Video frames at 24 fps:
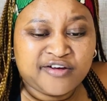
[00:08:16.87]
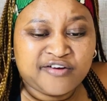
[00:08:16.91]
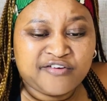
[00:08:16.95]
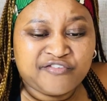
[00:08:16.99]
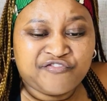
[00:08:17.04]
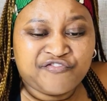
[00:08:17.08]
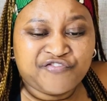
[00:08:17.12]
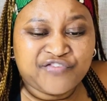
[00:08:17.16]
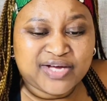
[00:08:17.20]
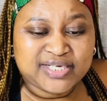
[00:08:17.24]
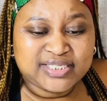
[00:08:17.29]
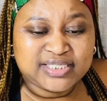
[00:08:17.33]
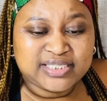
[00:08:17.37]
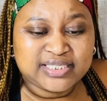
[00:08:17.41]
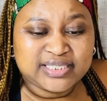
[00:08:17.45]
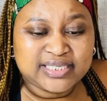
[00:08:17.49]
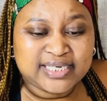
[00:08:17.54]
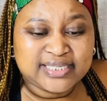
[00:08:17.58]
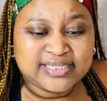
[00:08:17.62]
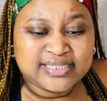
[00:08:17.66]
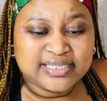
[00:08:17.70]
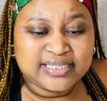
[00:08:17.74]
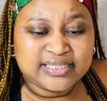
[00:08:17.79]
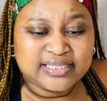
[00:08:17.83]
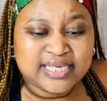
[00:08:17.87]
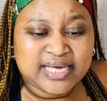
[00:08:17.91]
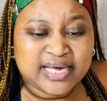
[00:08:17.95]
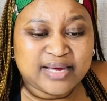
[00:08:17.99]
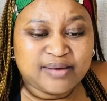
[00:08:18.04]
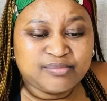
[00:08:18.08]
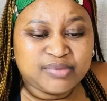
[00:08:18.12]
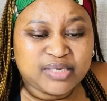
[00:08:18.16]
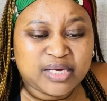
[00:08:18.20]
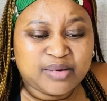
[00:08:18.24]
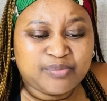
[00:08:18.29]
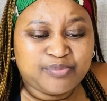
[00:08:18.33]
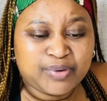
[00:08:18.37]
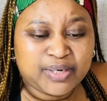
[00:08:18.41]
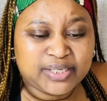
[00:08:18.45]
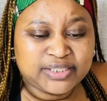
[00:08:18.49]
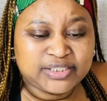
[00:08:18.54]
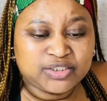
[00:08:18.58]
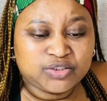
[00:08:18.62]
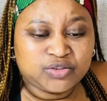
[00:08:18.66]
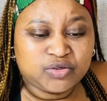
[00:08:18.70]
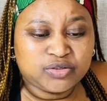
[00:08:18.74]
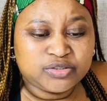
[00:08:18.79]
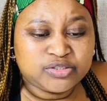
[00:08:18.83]
fact that the MK
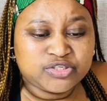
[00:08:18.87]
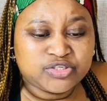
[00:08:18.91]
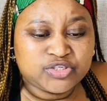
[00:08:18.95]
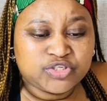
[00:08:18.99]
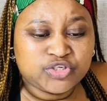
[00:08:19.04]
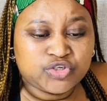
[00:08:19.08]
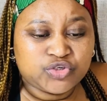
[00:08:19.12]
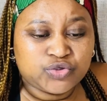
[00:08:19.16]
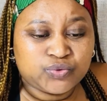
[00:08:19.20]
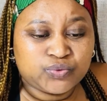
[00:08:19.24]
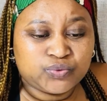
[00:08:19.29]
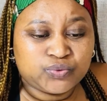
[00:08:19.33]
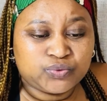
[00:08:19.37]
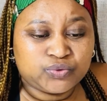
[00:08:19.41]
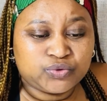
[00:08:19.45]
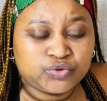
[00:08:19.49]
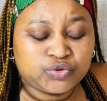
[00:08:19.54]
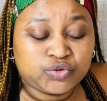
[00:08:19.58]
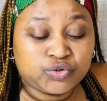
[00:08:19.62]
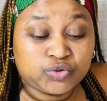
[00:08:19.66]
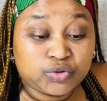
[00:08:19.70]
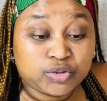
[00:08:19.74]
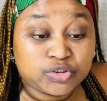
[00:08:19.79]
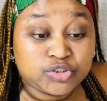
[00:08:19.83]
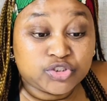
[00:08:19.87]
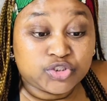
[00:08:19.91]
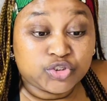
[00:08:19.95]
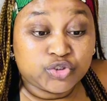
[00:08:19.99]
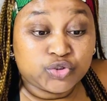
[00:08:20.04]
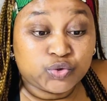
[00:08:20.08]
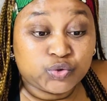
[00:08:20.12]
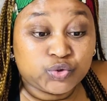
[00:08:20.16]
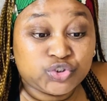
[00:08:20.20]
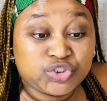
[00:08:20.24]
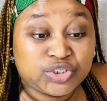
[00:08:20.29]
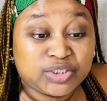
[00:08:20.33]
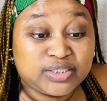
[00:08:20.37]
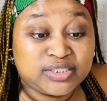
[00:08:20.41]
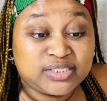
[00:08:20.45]
Party Constitution